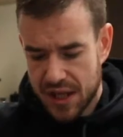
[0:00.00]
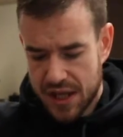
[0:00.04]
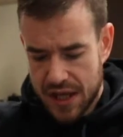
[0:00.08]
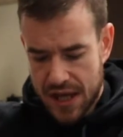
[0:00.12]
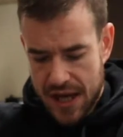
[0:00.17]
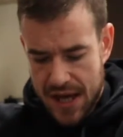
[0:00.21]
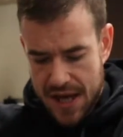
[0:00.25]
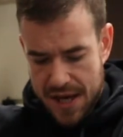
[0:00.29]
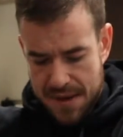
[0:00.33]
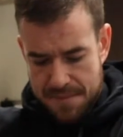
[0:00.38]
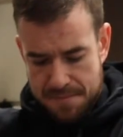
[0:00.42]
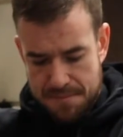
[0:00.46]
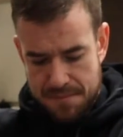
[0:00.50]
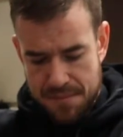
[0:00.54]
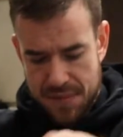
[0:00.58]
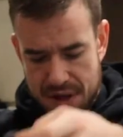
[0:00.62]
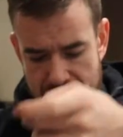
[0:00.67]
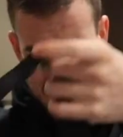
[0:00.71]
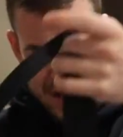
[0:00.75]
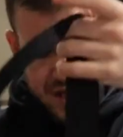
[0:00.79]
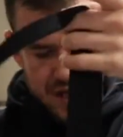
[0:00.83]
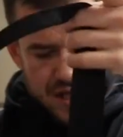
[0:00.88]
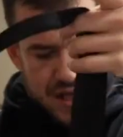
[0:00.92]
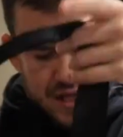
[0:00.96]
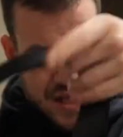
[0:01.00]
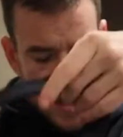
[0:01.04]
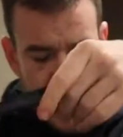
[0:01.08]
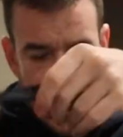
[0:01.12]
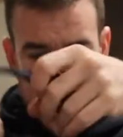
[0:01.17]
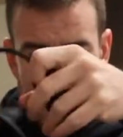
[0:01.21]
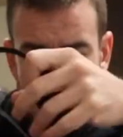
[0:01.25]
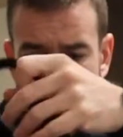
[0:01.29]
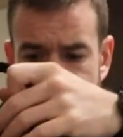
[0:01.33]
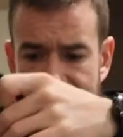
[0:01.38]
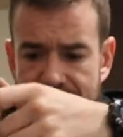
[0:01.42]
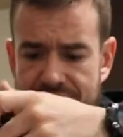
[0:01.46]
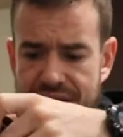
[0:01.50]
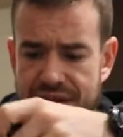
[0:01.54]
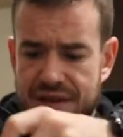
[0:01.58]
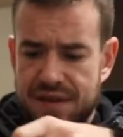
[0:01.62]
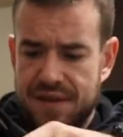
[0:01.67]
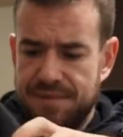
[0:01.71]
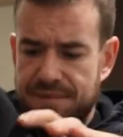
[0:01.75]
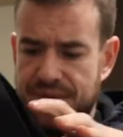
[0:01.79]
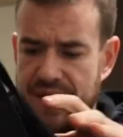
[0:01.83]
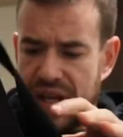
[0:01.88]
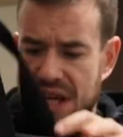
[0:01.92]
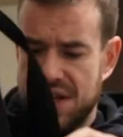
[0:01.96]
And as
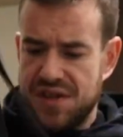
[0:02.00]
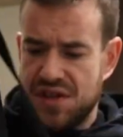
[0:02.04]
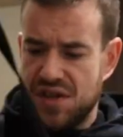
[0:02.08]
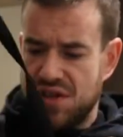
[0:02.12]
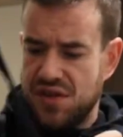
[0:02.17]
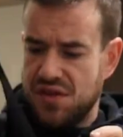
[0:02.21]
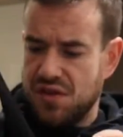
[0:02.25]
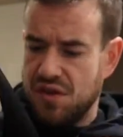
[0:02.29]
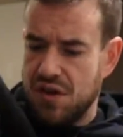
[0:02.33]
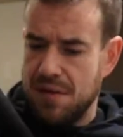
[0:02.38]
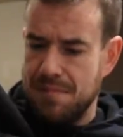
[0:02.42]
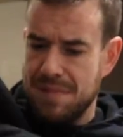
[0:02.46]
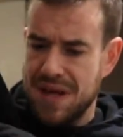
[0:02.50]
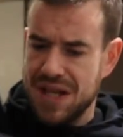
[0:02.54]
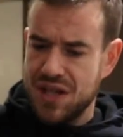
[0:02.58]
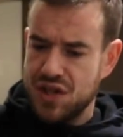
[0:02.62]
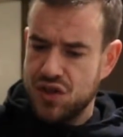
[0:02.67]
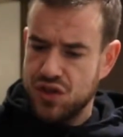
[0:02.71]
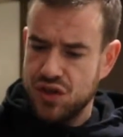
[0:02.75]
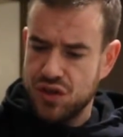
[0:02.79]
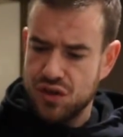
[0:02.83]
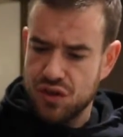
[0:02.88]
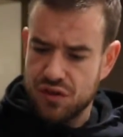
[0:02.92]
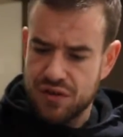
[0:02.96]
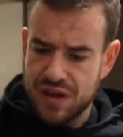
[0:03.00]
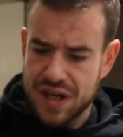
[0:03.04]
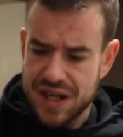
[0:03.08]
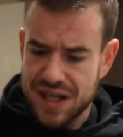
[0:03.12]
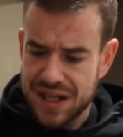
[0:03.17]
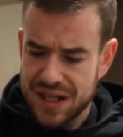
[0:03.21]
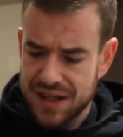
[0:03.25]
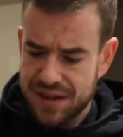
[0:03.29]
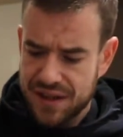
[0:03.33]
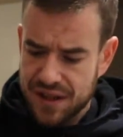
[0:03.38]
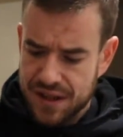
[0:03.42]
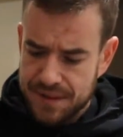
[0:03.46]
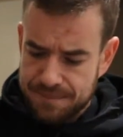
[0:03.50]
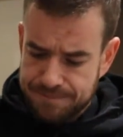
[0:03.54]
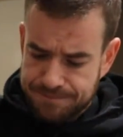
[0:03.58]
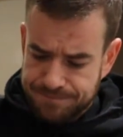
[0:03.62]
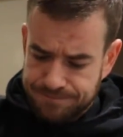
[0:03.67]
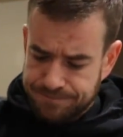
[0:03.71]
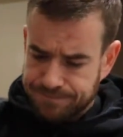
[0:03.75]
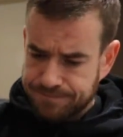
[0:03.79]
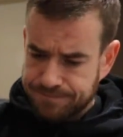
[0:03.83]
I sort of mentioned already, the